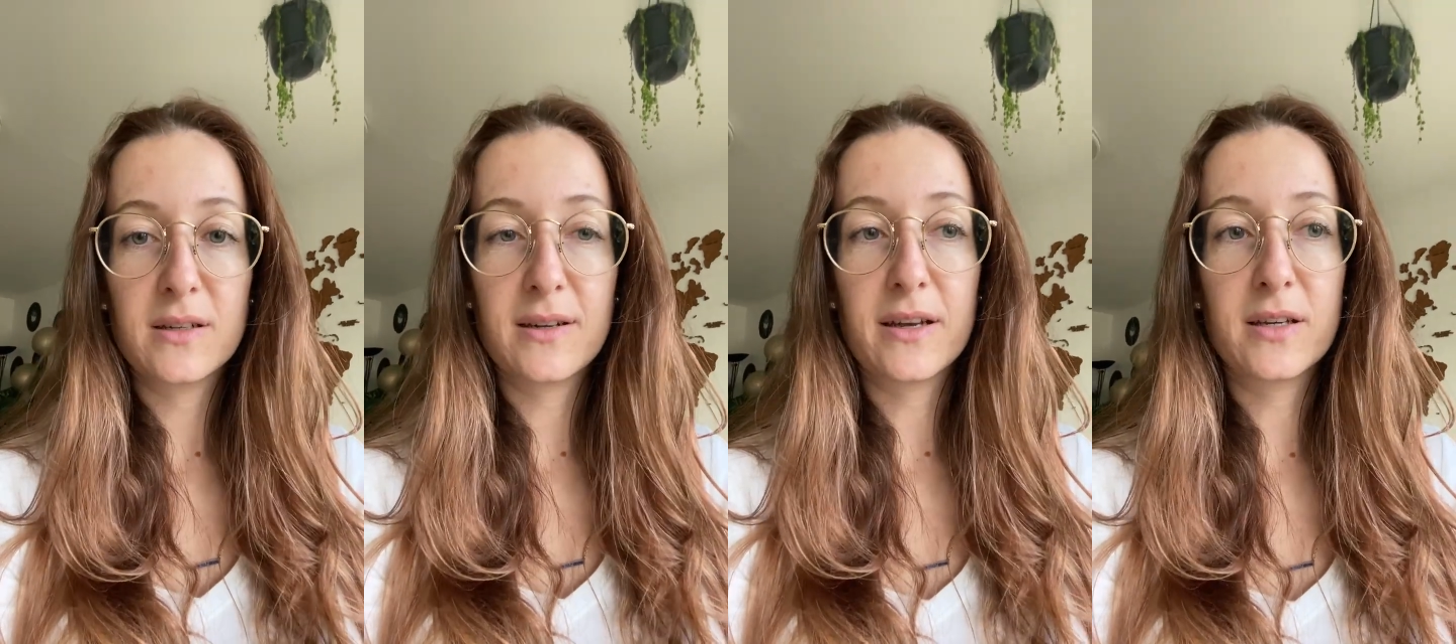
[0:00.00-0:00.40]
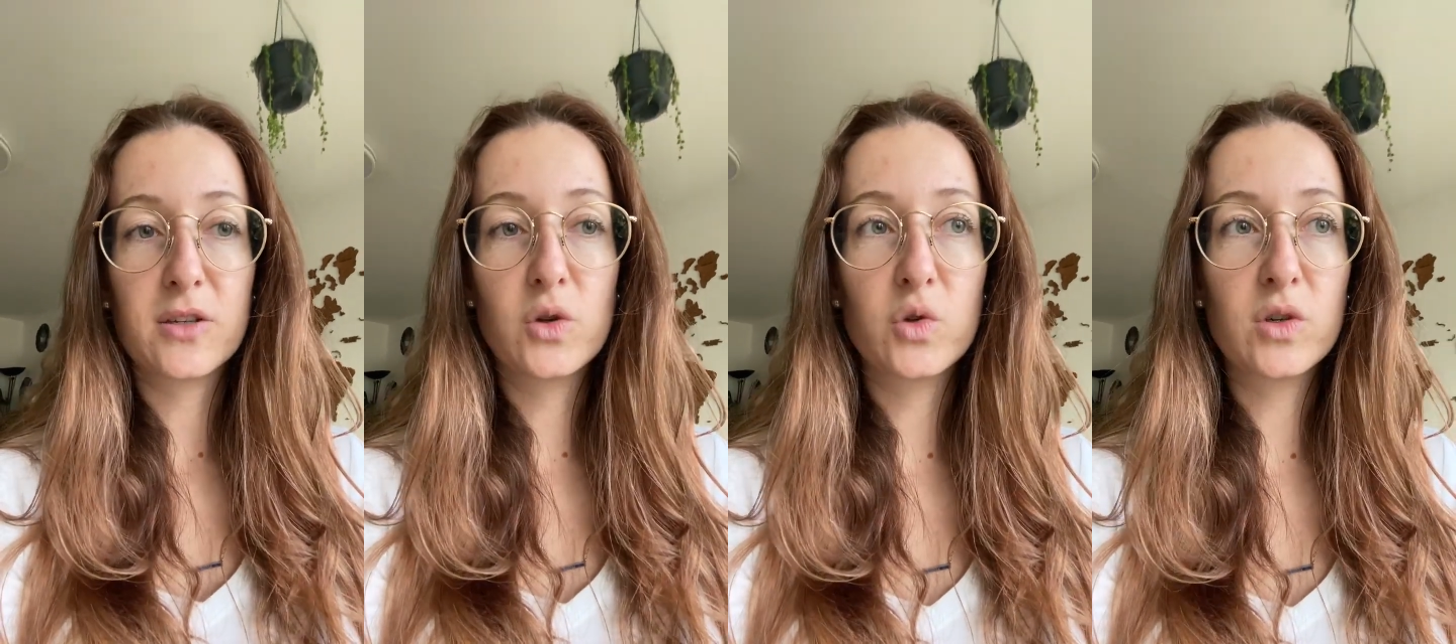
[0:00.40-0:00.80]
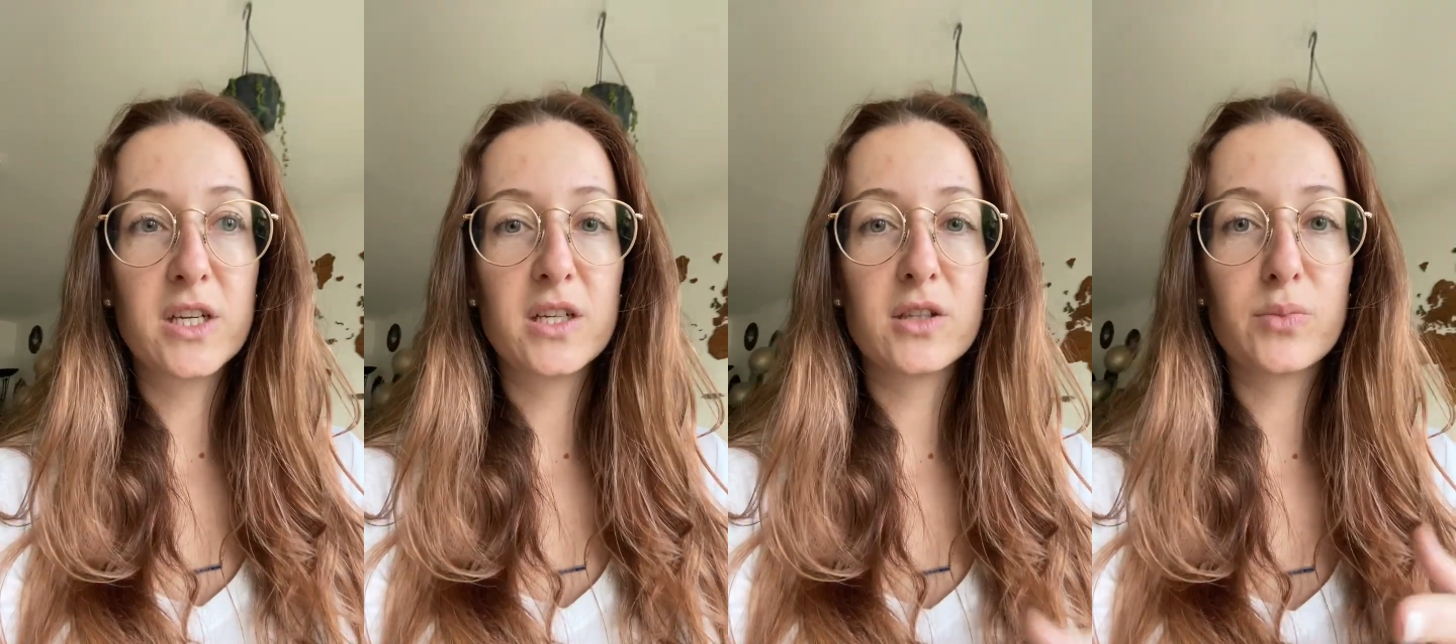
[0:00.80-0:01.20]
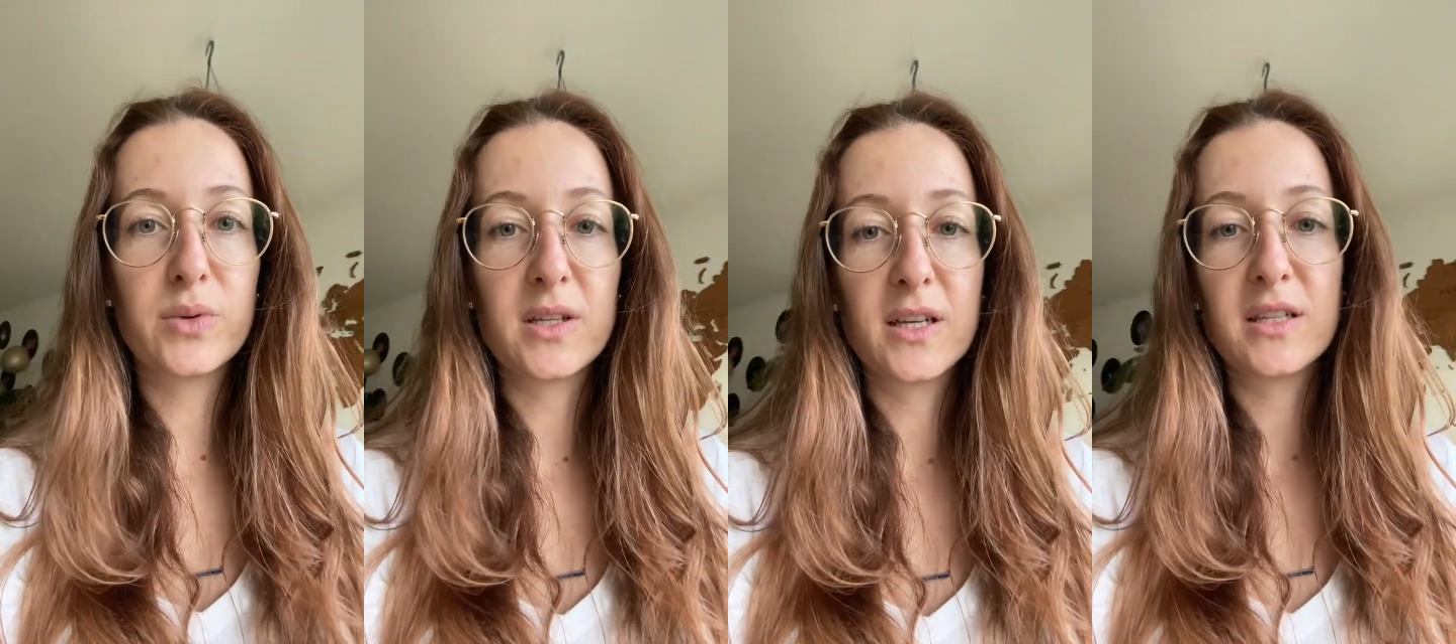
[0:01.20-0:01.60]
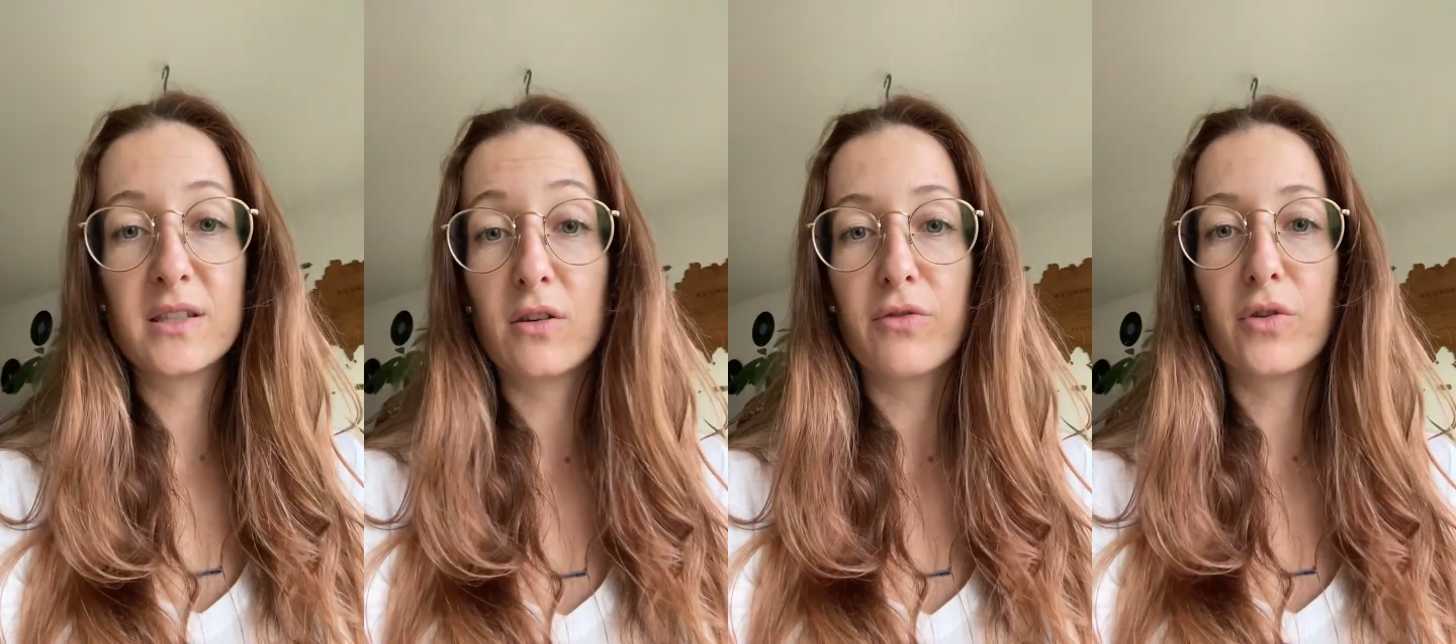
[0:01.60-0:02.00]
Like usually spitting is
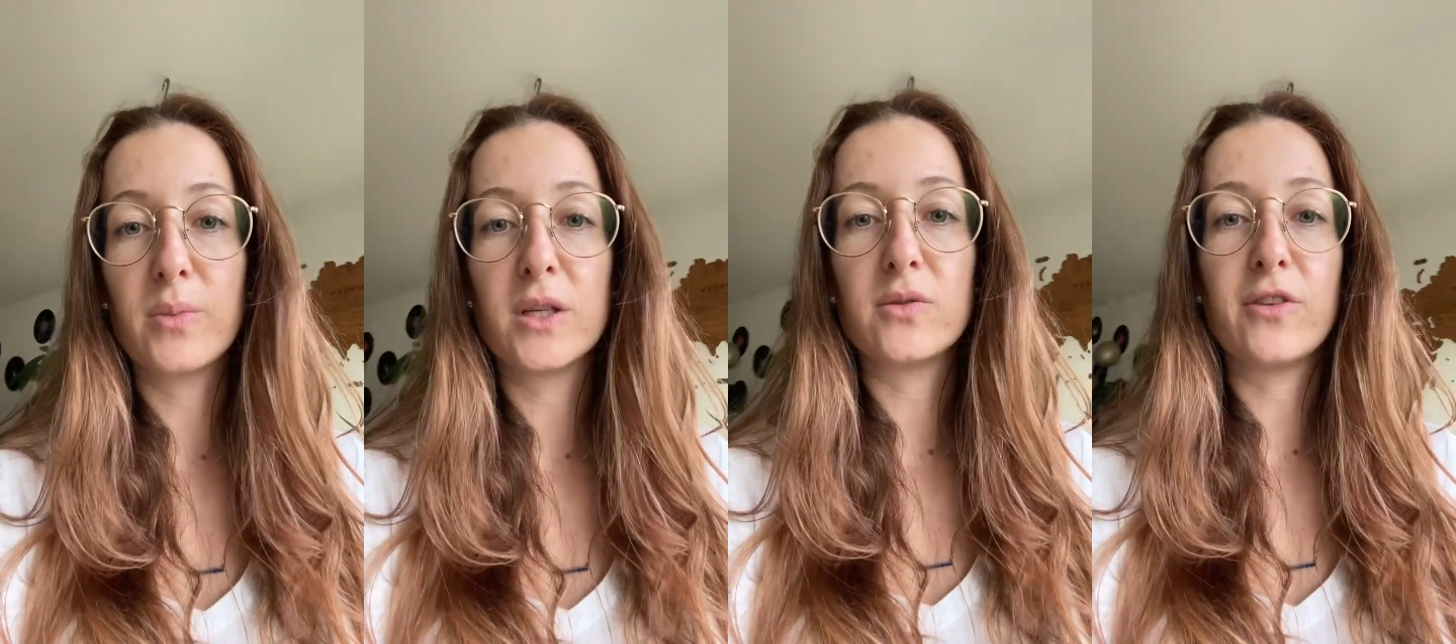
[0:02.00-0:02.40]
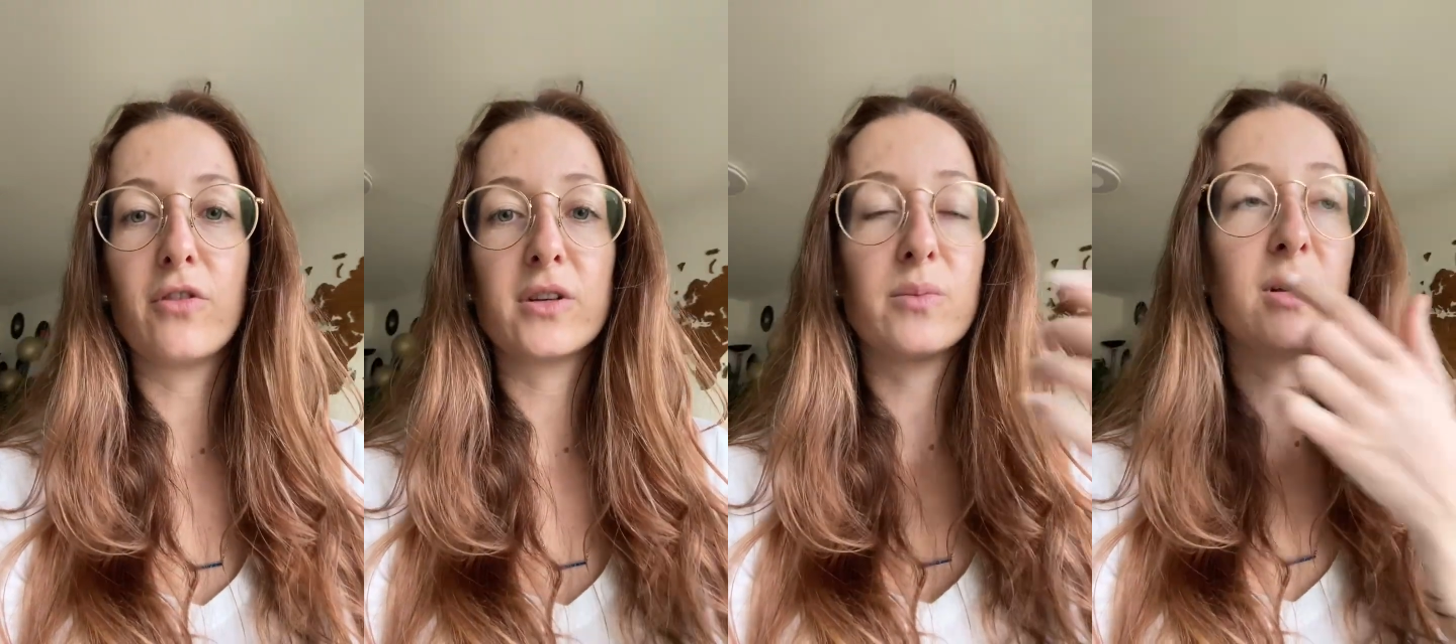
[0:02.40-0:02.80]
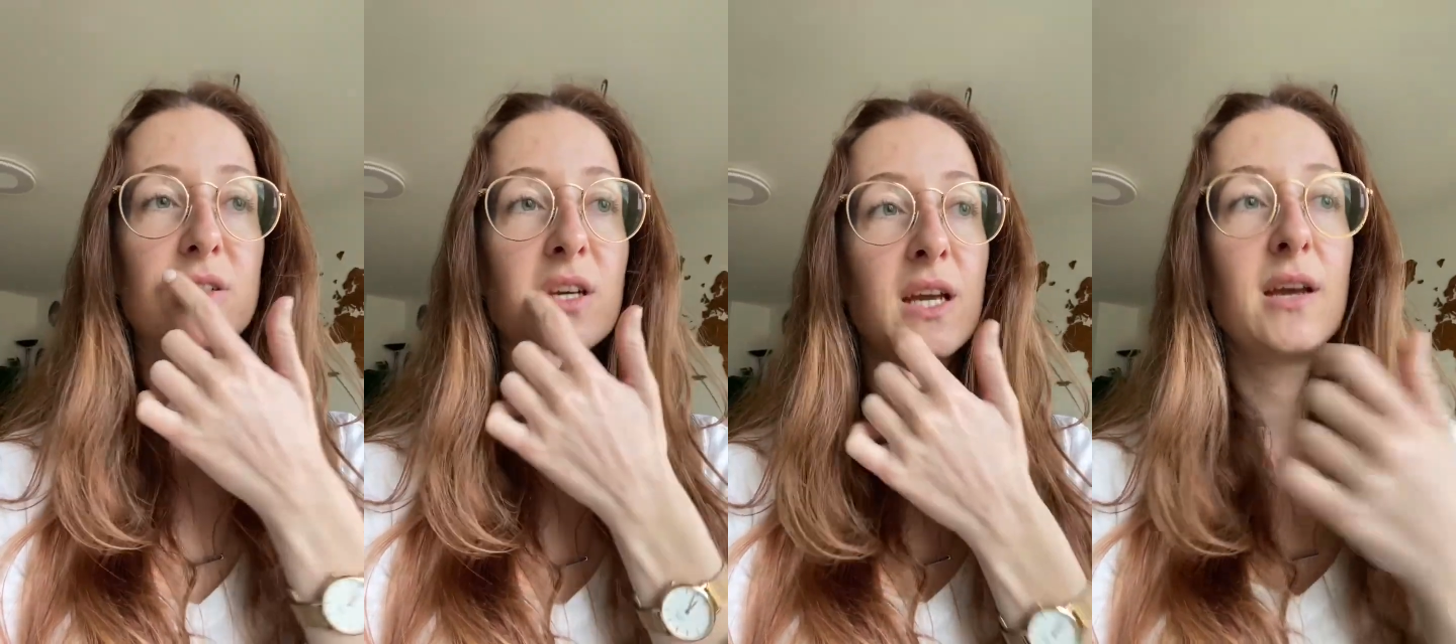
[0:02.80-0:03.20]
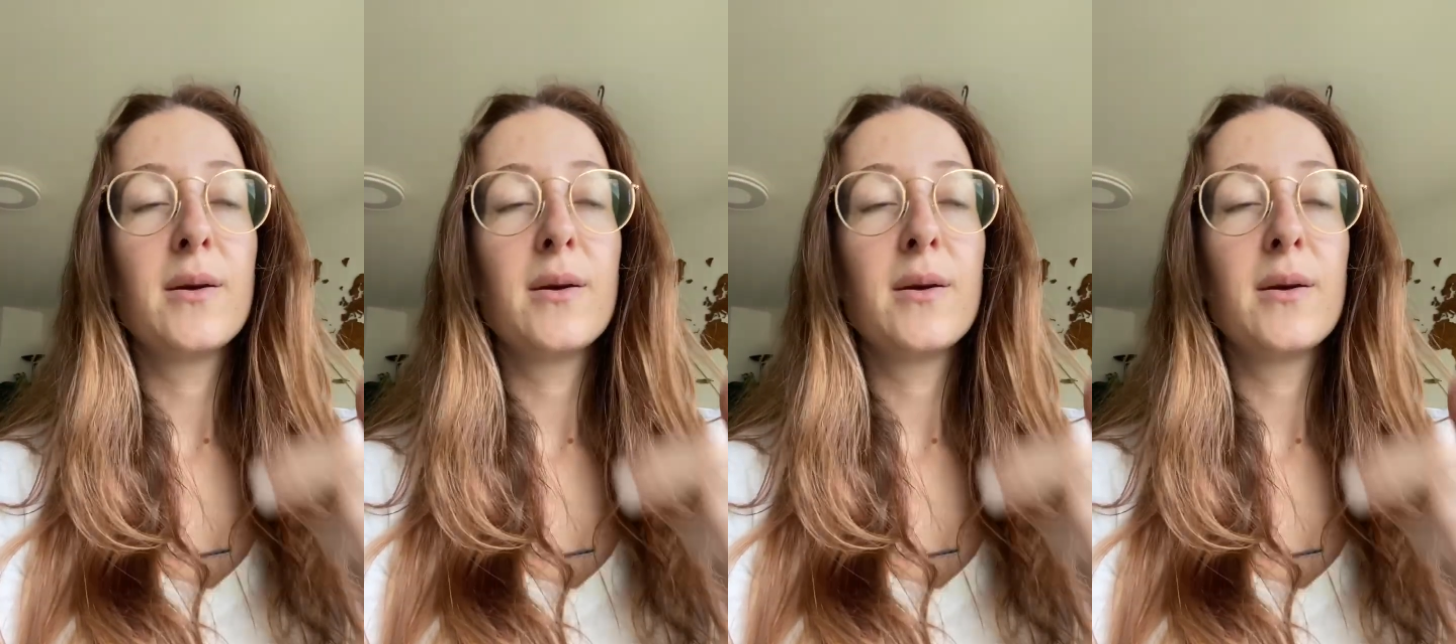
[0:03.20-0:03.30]
enough for me to defog the mask